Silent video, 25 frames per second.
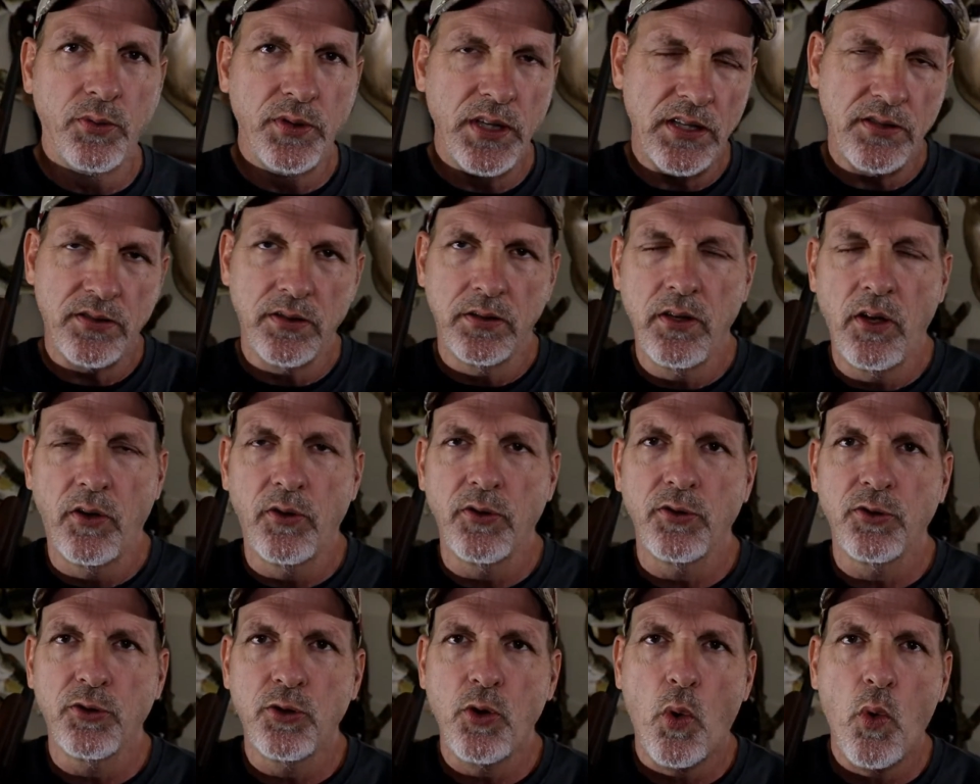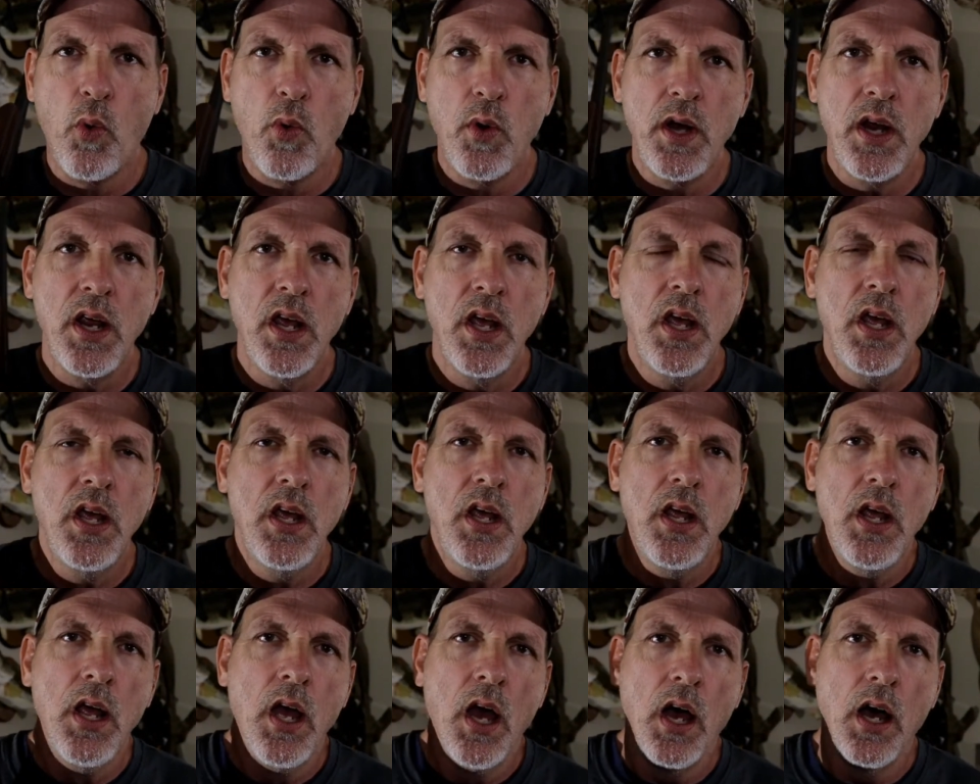That's another story
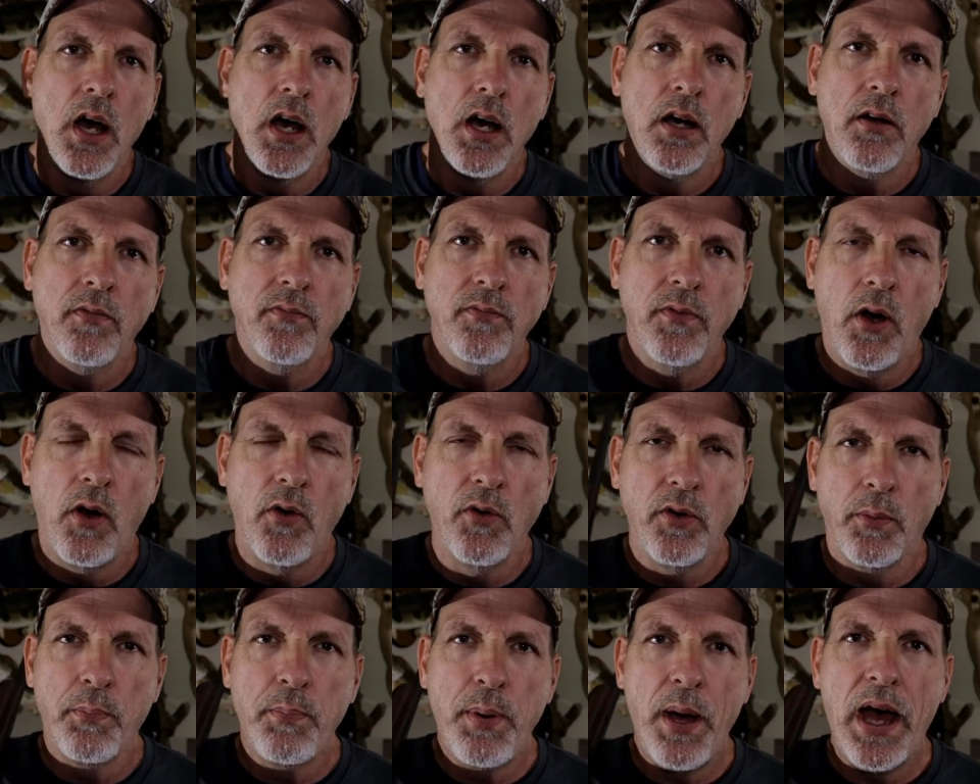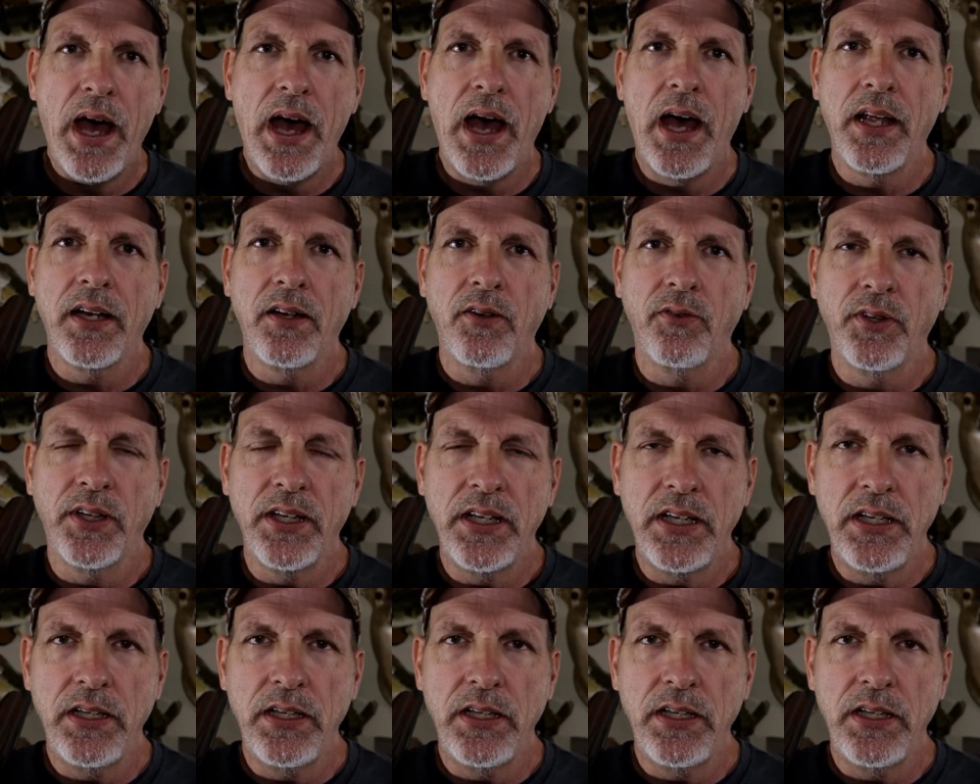on a pine on the,